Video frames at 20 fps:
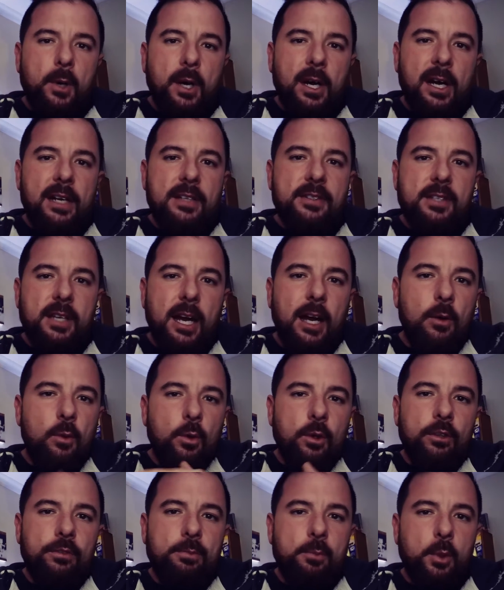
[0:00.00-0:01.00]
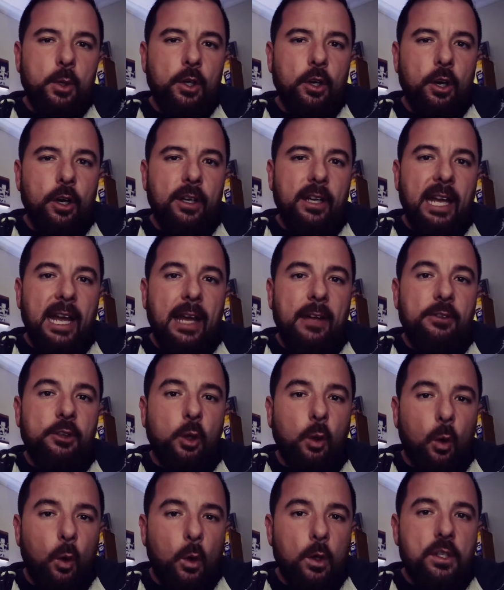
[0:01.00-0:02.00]
price I would have put on at the
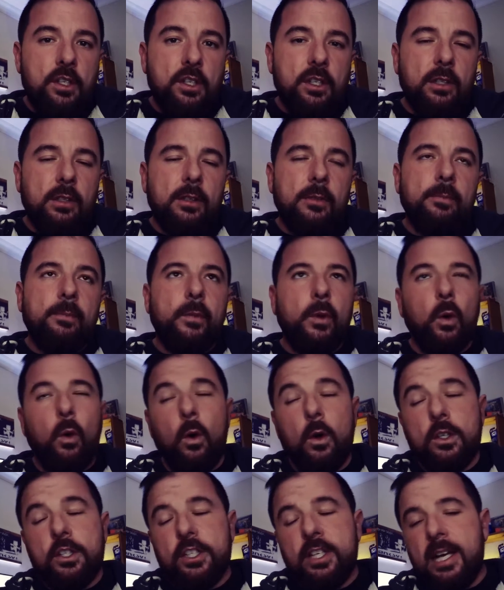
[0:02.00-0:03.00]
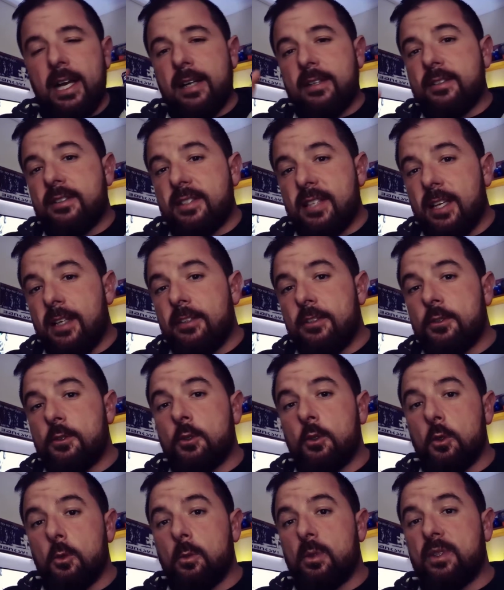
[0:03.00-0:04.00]
auction. The auction house takes
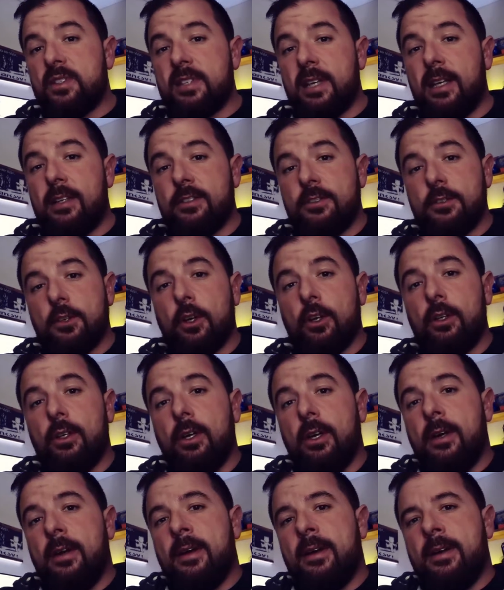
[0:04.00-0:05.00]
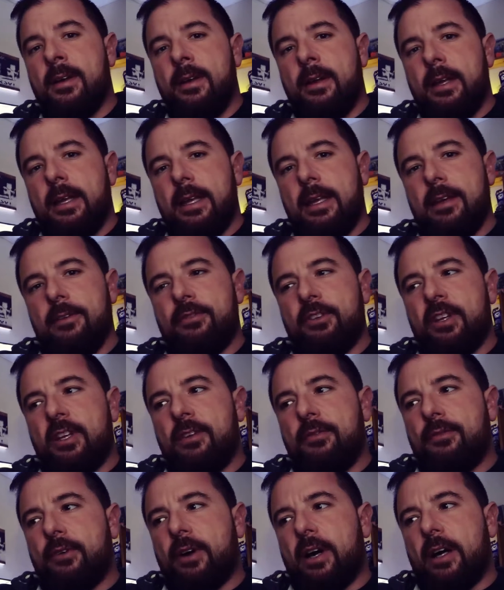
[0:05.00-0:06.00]
2%. So even
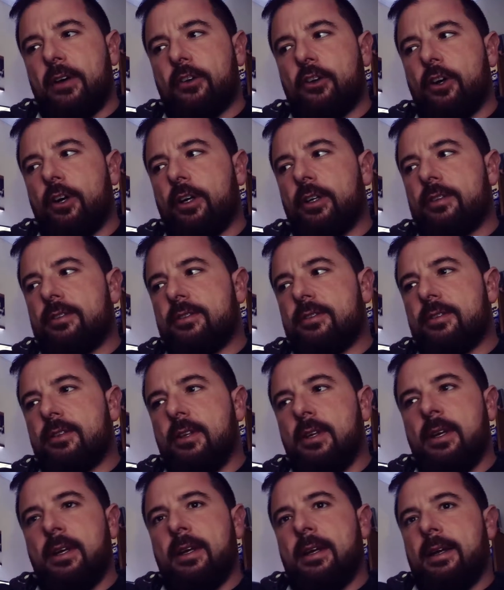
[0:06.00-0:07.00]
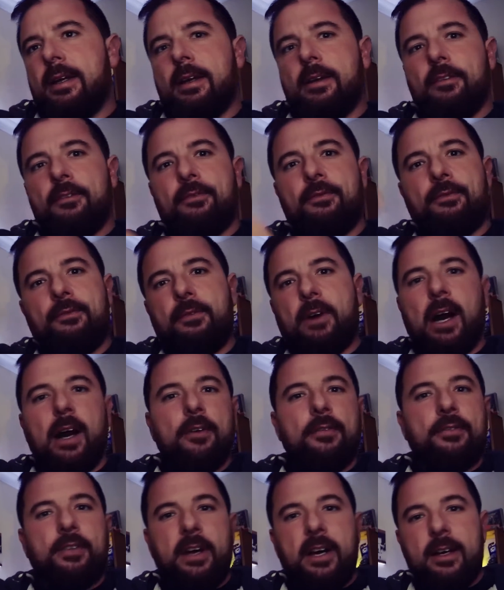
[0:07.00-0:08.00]
if I got
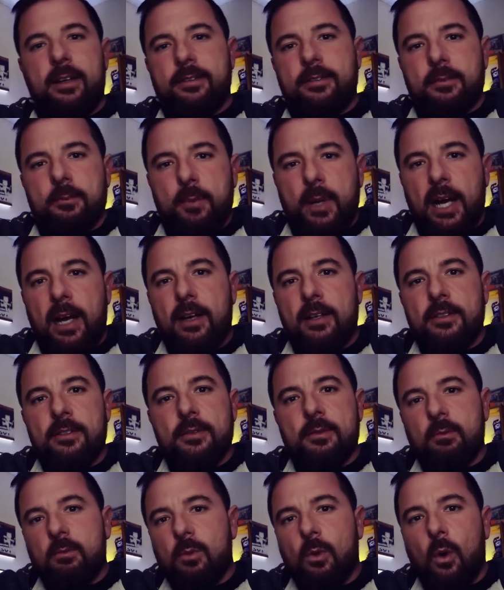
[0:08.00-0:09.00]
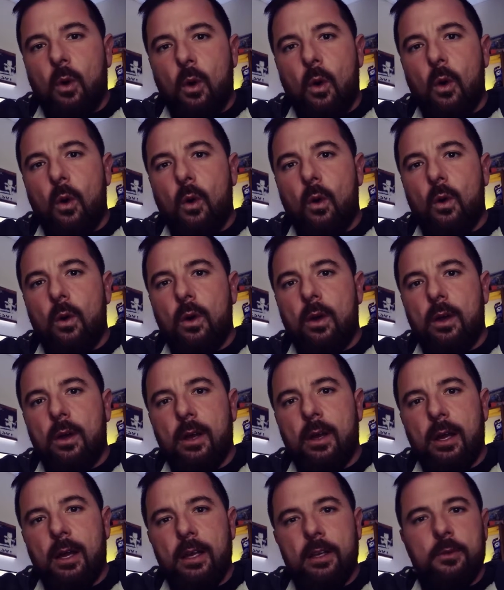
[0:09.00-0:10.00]
£5,000 more,
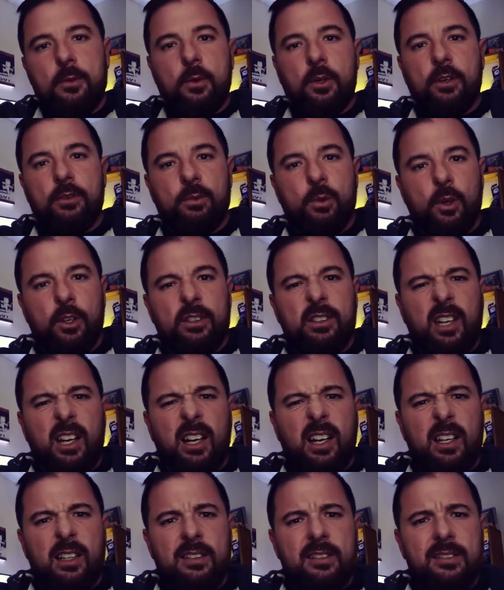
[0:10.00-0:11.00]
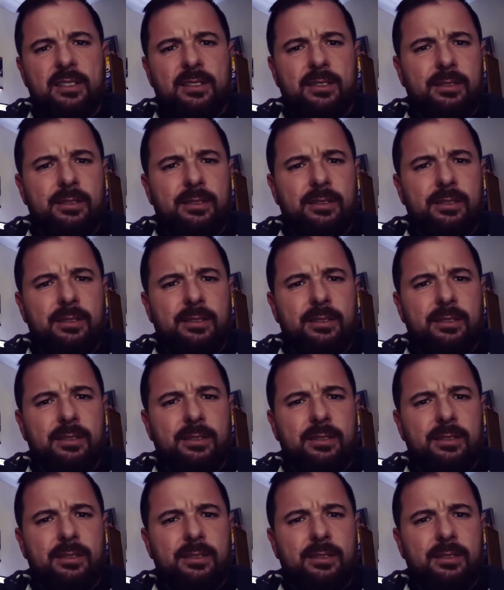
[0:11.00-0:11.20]
it would have worked out